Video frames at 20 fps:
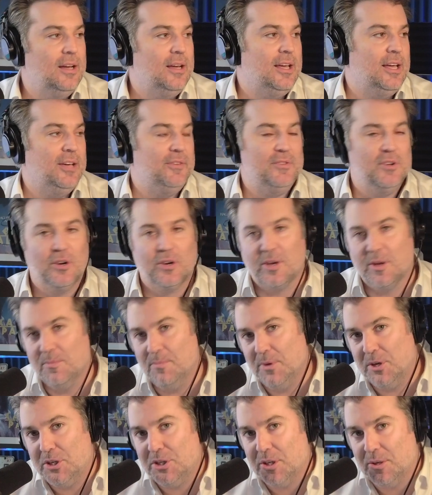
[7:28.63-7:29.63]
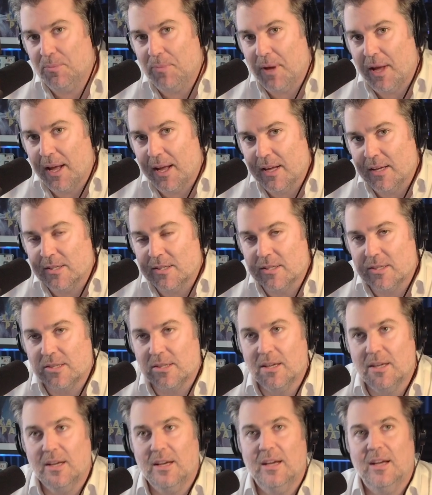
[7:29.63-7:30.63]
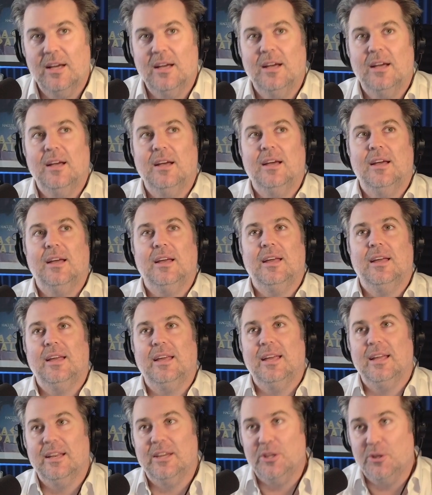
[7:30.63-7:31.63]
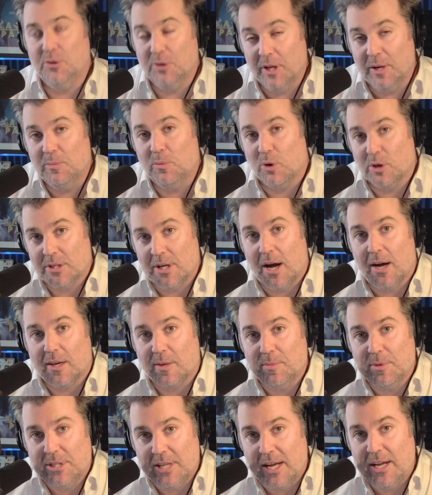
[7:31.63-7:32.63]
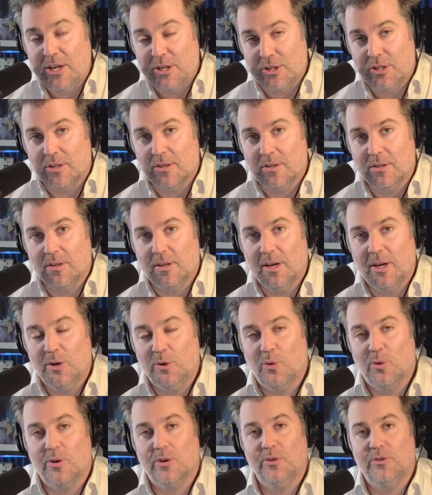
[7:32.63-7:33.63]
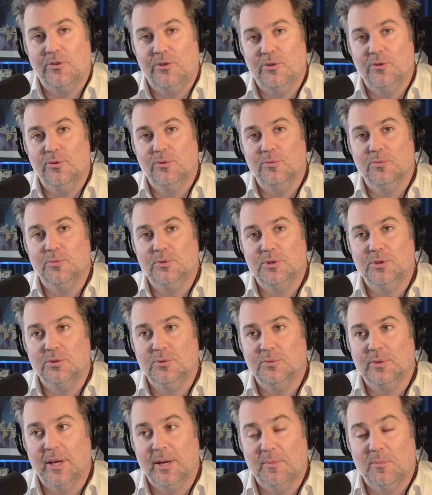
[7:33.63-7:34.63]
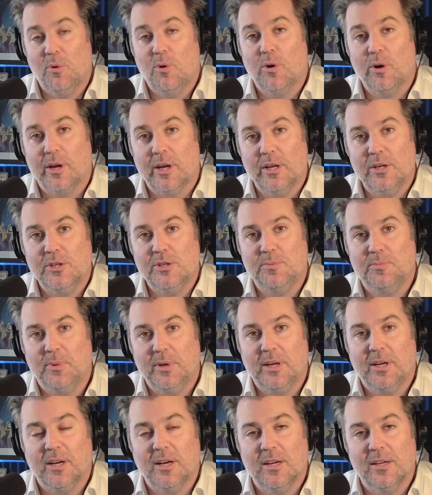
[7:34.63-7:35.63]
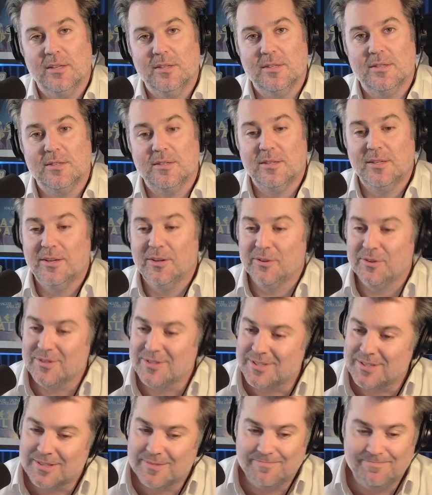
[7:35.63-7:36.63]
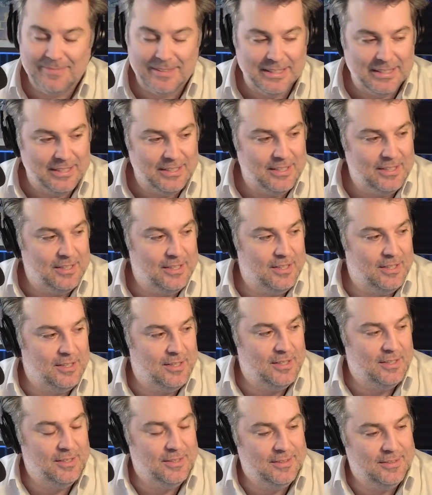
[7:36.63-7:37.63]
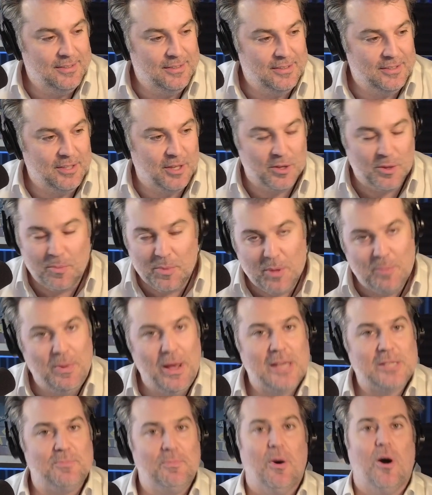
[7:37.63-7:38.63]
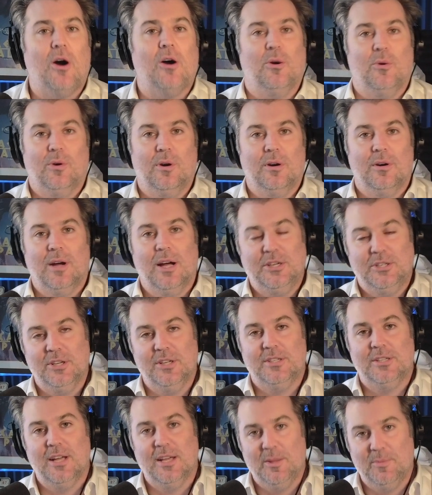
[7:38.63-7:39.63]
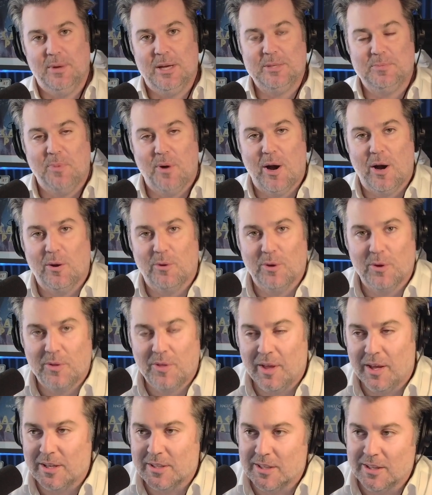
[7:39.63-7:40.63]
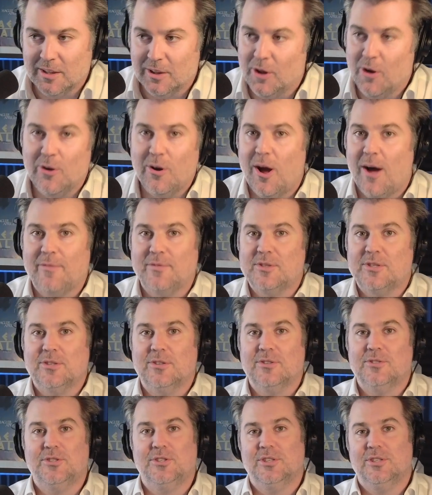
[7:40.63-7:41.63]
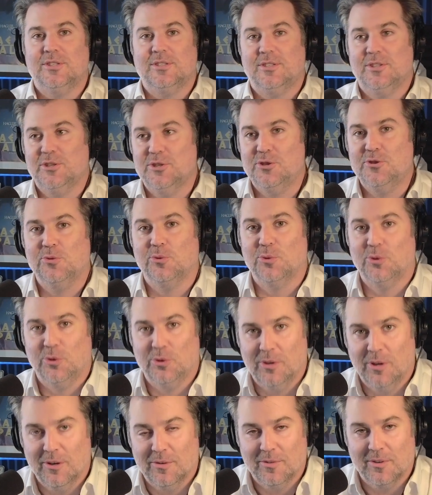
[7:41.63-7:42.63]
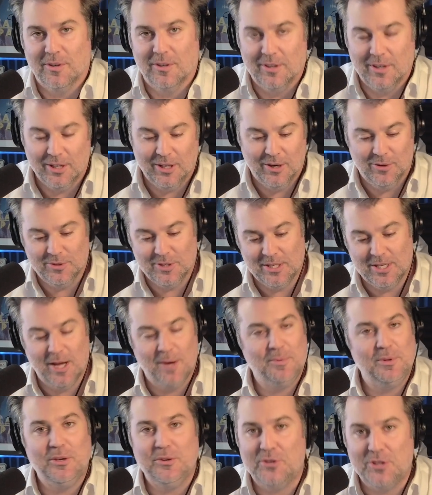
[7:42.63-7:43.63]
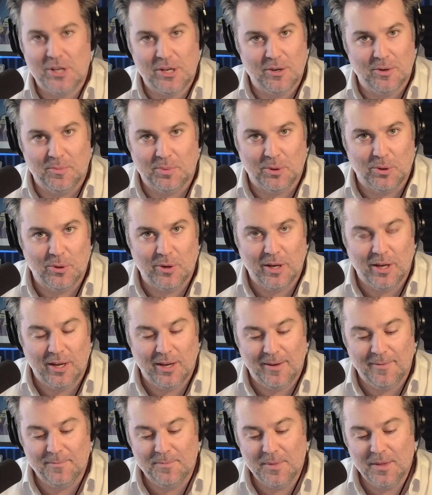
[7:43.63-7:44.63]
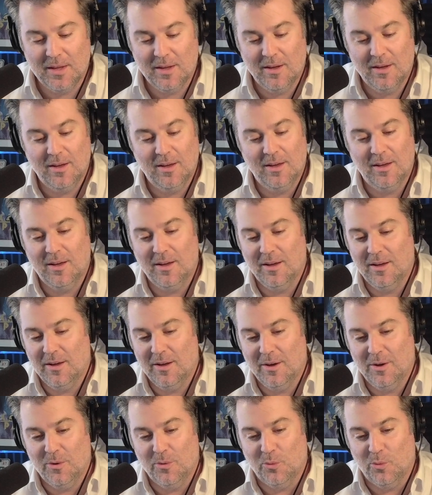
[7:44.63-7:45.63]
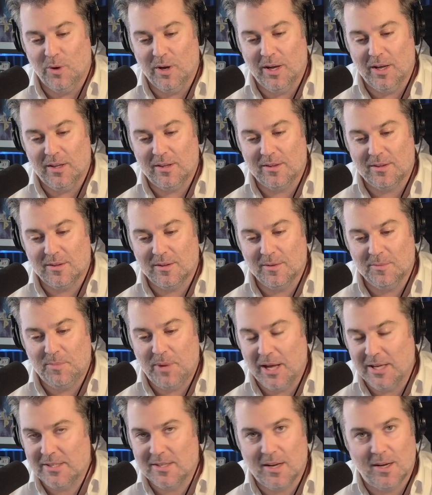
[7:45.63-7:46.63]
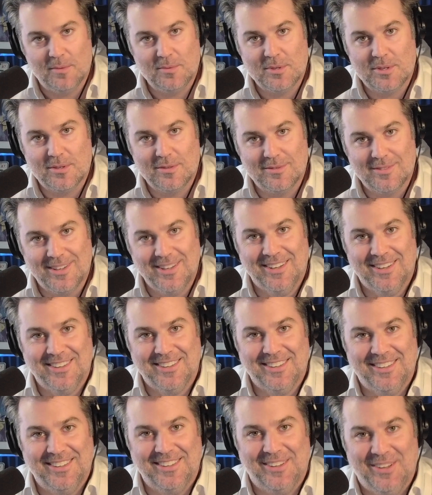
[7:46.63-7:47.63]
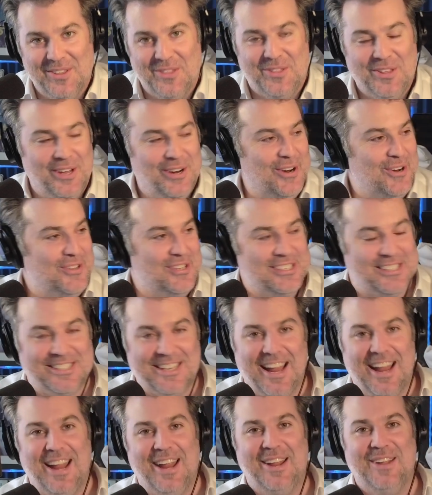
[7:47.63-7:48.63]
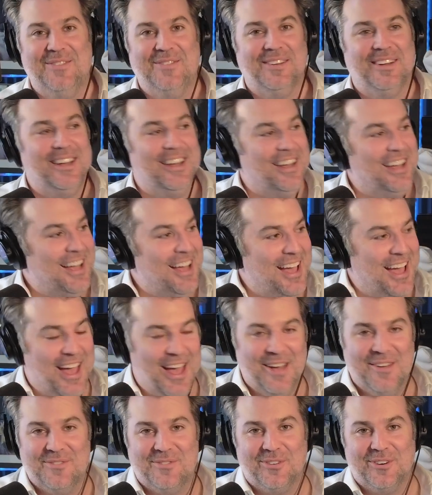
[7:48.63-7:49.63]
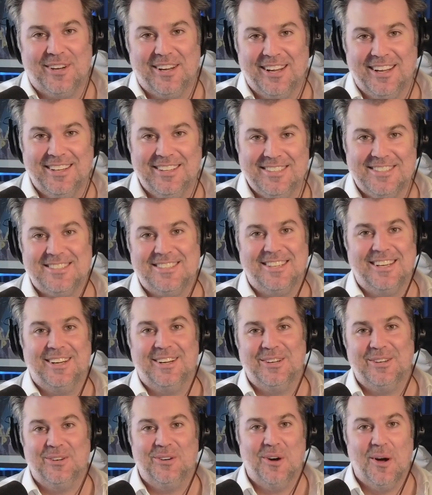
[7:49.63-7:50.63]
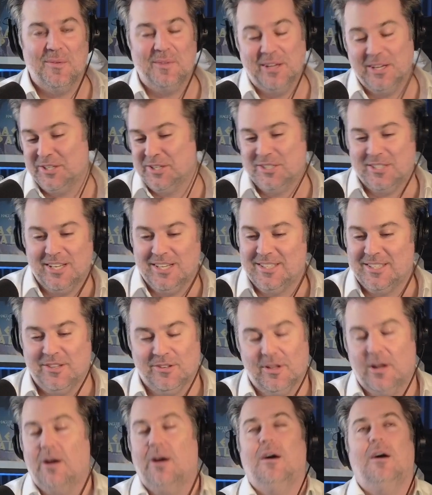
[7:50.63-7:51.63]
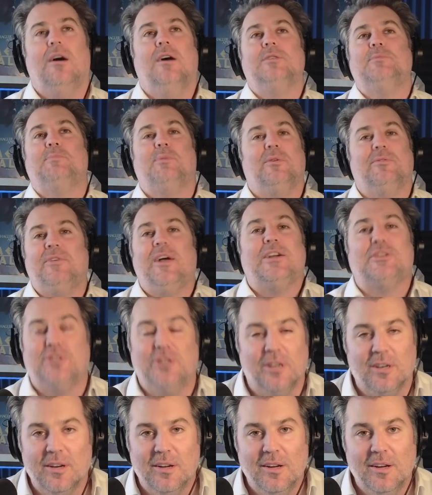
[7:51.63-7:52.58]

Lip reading: if you're commission-based, you need more documentation in order to get a mortgage, because, there's the best borrower, I should say, the best borrower, things that loan officers just drool over, is a W-2 employee with pay stubs that are the same every single. I mean, it's perfection